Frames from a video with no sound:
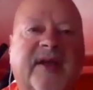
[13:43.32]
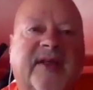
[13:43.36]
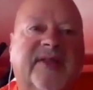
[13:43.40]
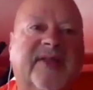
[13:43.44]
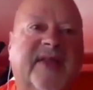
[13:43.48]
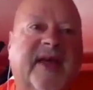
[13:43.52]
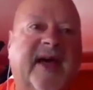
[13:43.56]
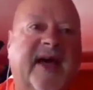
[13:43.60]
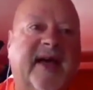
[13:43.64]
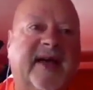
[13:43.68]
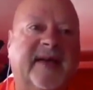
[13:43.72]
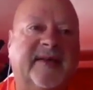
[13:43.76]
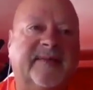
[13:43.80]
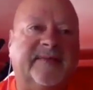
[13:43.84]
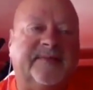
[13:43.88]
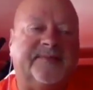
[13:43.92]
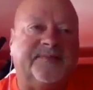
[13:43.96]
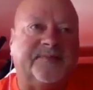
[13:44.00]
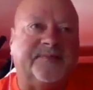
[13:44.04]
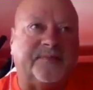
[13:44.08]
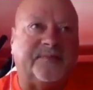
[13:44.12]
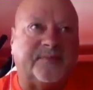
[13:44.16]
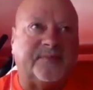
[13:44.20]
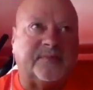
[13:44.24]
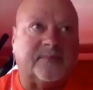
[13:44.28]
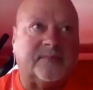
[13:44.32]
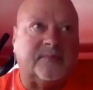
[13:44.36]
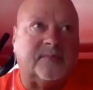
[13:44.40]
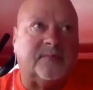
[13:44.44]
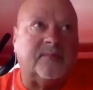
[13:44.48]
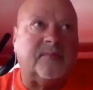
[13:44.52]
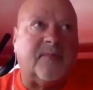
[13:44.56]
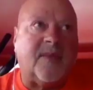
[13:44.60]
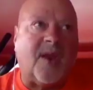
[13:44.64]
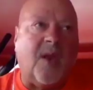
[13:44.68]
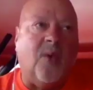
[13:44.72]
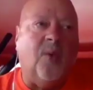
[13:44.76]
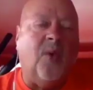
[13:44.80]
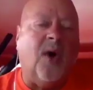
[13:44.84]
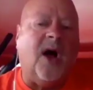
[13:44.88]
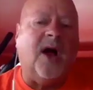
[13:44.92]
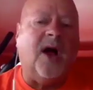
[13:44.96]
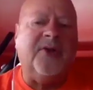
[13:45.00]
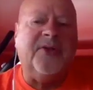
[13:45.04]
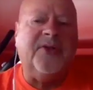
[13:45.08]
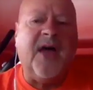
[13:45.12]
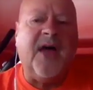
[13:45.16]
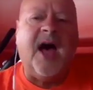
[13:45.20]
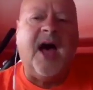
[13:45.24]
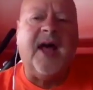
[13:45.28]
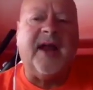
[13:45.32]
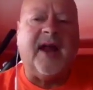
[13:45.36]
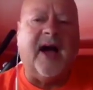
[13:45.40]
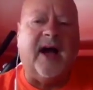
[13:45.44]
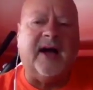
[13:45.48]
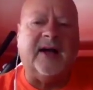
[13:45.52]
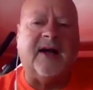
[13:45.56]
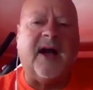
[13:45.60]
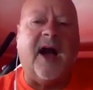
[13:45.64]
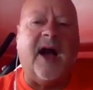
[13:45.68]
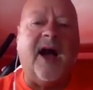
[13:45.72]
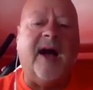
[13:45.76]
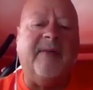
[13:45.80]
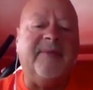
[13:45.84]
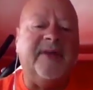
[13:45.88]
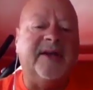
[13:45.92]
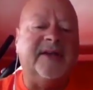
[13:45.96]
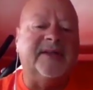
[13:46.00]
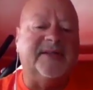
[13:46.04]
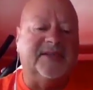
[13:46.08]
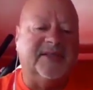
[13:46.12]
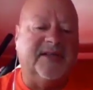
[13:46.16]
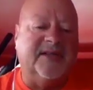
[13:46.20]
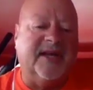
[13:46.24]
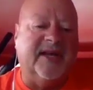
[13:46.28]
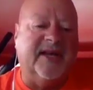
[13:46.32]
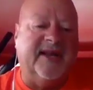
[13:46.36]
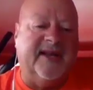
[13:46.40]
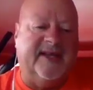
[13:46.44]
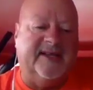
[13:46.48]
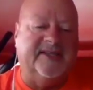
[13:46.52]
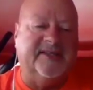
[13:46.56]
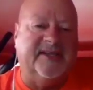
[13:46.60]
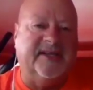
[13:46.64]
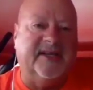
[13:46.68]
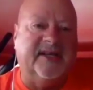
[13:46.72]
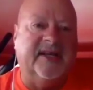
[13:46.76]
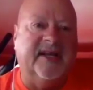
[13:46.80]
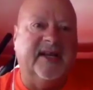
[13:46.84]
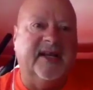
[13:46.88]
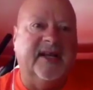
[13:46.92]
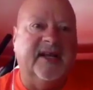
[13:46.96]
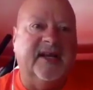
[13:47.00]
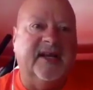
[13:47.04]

that while not a communist connection,